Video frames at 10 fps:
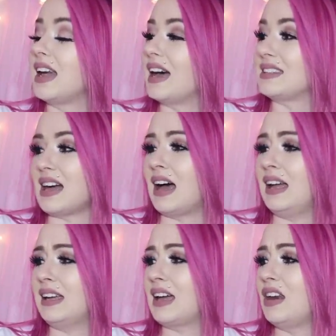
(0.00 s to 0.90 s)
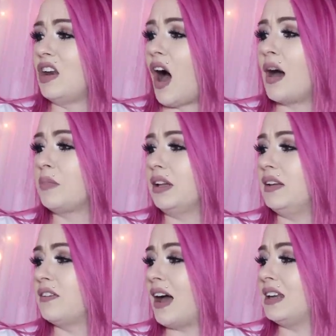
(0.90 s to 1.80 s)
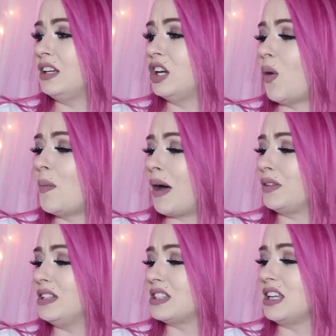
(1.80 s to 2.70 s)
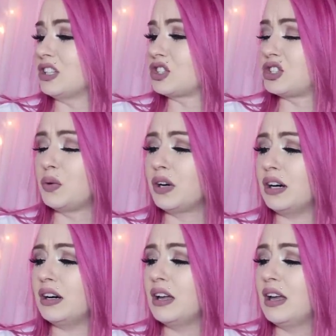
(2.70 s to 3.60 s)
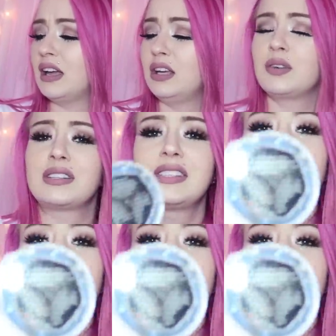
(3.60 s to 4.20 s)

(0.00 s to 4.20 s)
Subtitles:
yes, I cannot believe I didn't know about these things sooner. You can